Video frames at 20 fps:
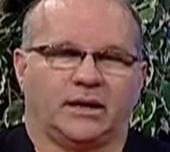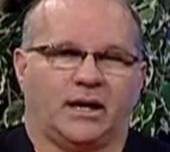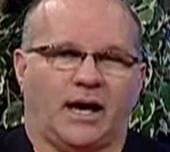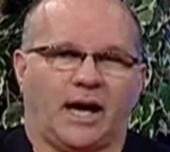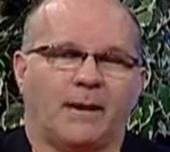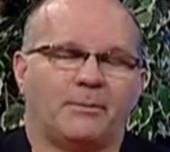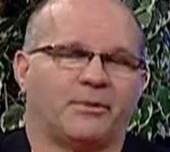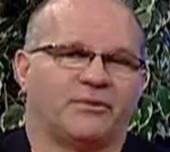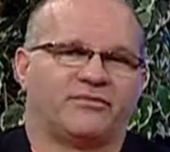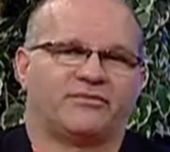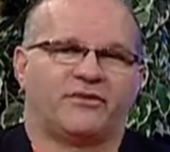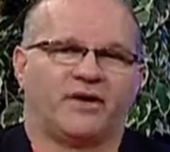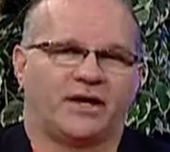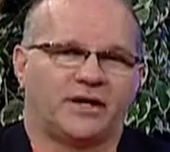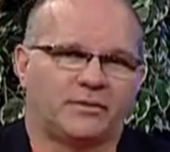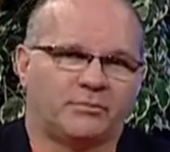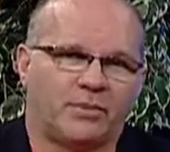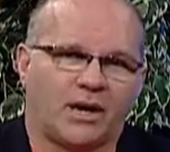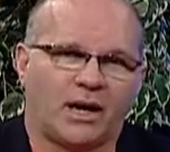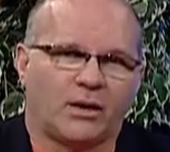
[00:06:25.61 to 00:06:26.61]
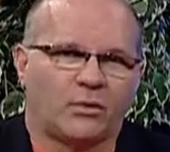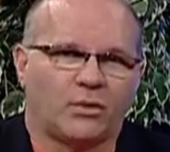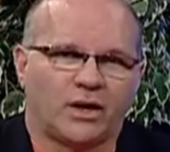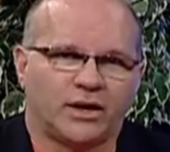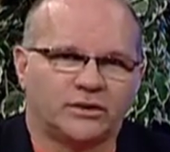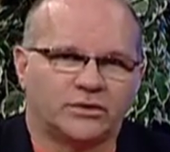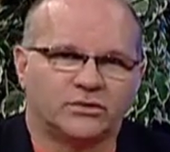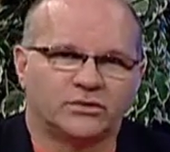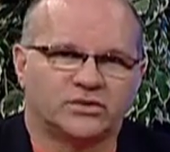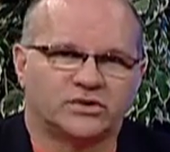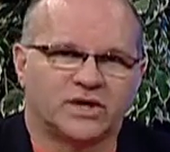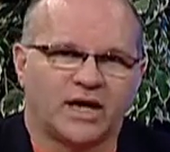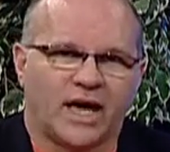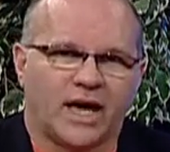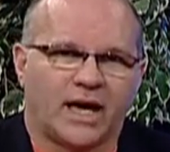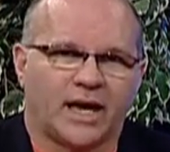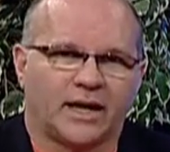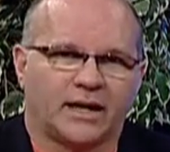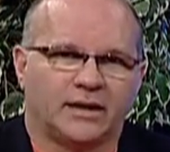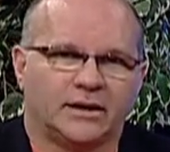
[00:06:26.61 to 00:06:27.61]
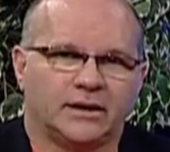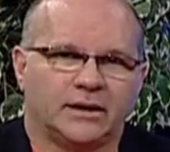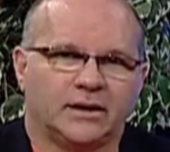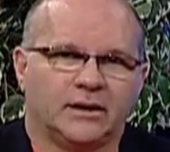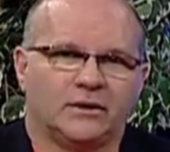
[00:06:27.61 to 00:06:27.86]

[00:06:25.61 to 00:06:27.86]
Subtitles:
I'm offended by what you say.